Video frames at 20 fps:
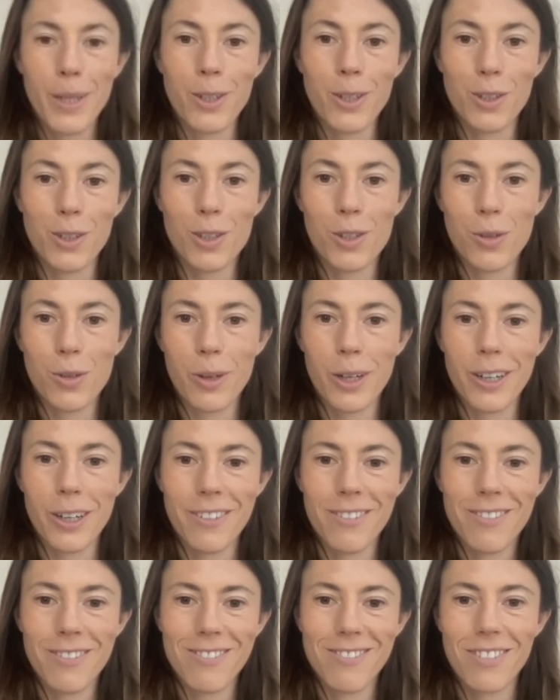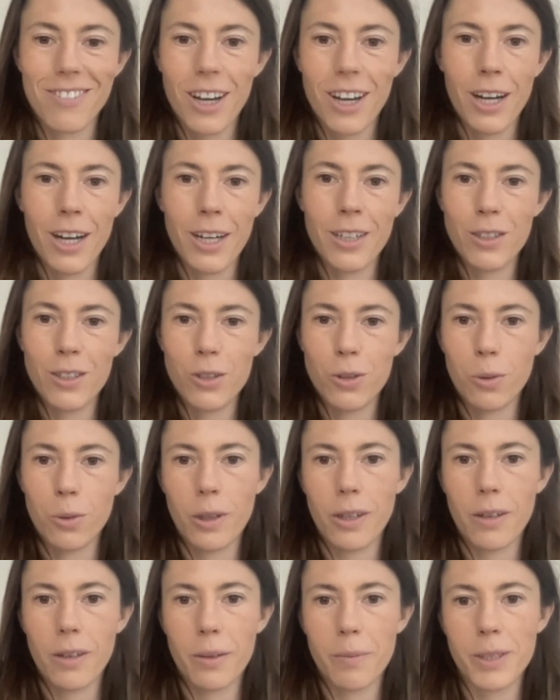way is just Twitter, at
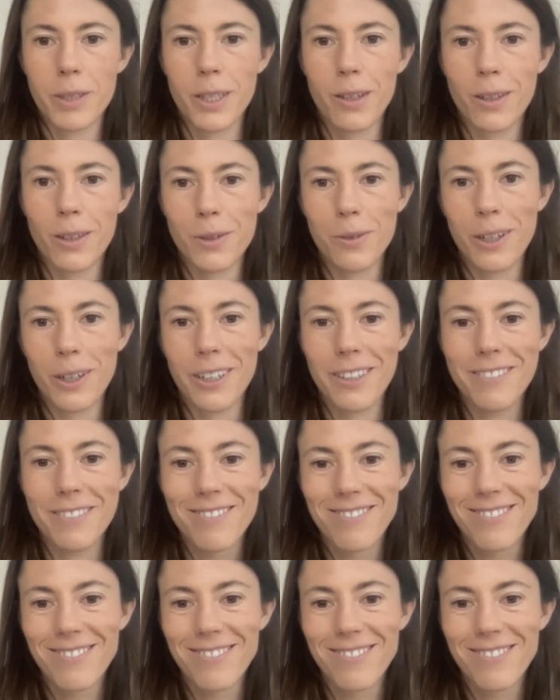Julia Lipton on Twitter.